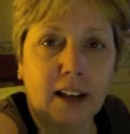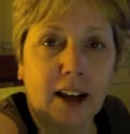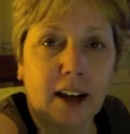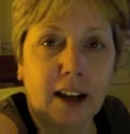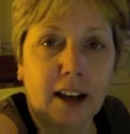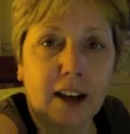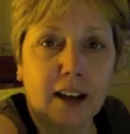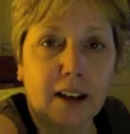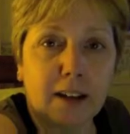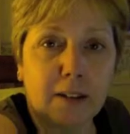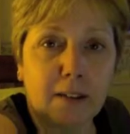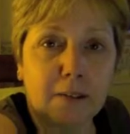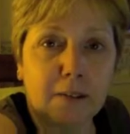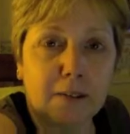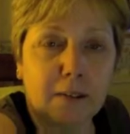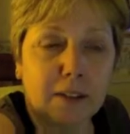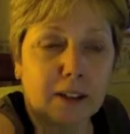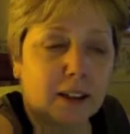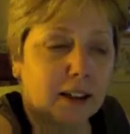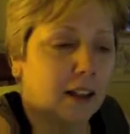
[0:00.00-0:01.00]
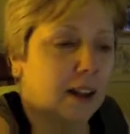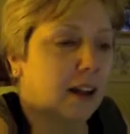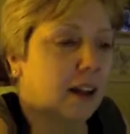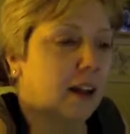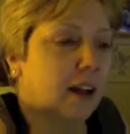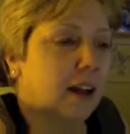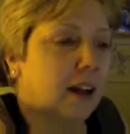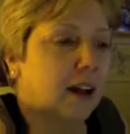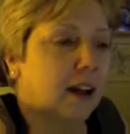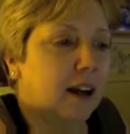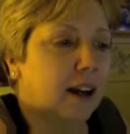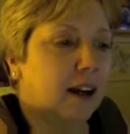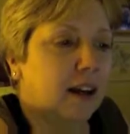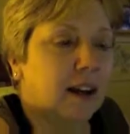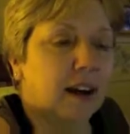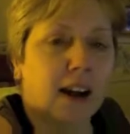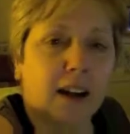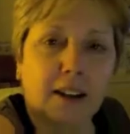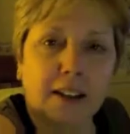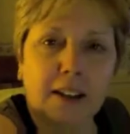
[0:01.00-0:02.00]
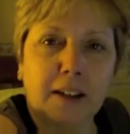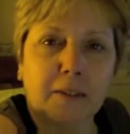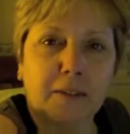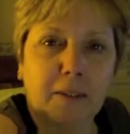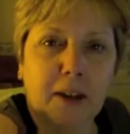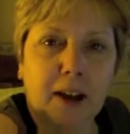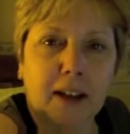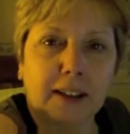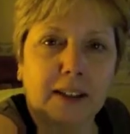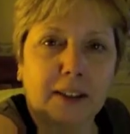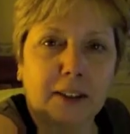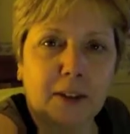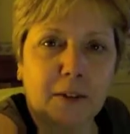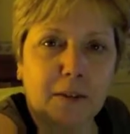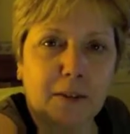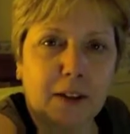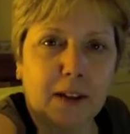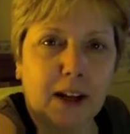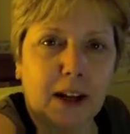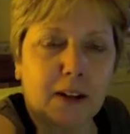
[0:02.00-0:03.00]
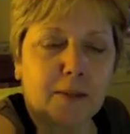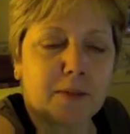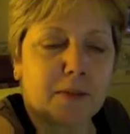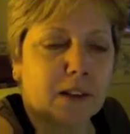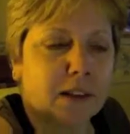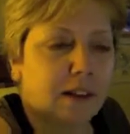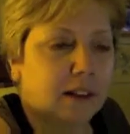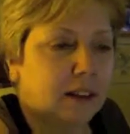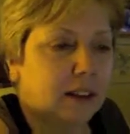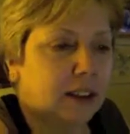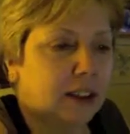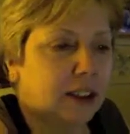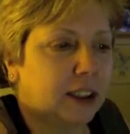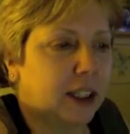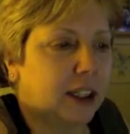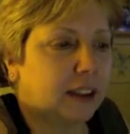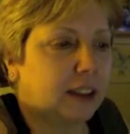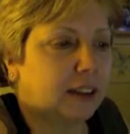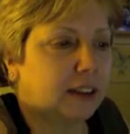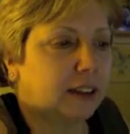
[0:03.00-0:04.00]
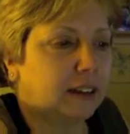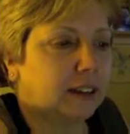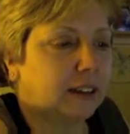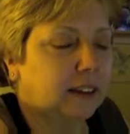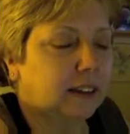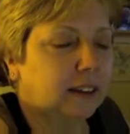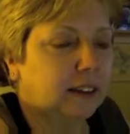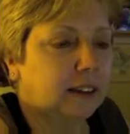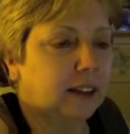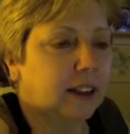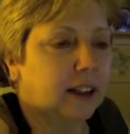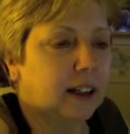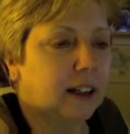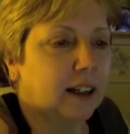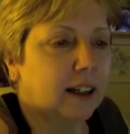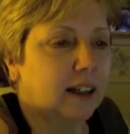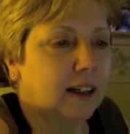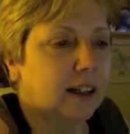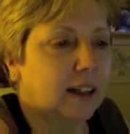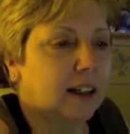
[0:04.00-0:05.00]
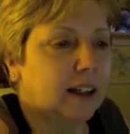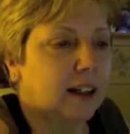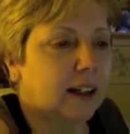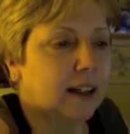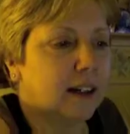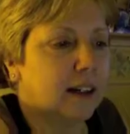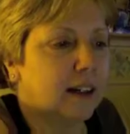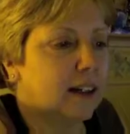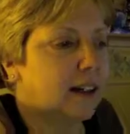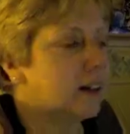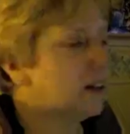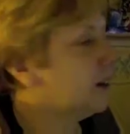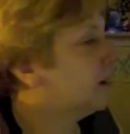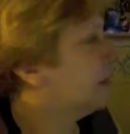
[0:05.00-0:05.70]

time can't keep my eyes open, absolutely shattered, and uh,